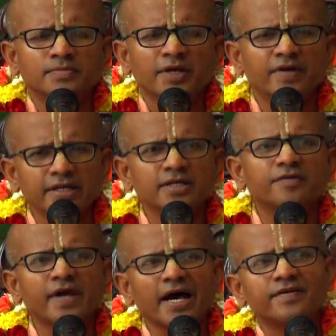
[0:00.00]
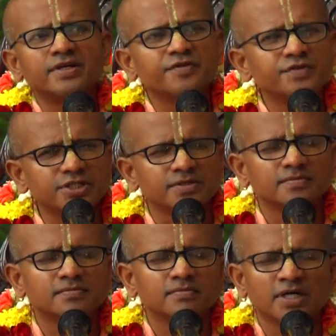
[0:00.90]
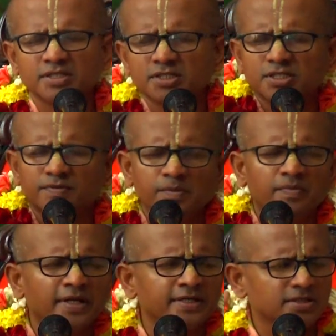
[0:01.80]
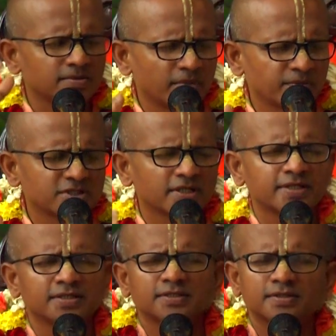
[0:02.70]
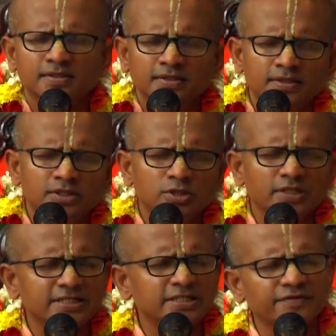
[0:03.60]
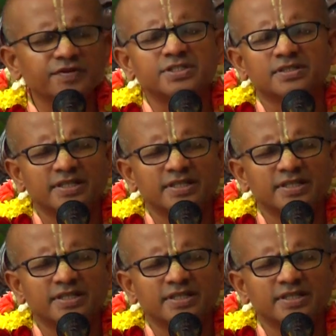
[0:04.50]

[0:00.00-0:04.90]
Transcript: Even here we have a division. Mataji is one place, brahmacharis. So there's a division.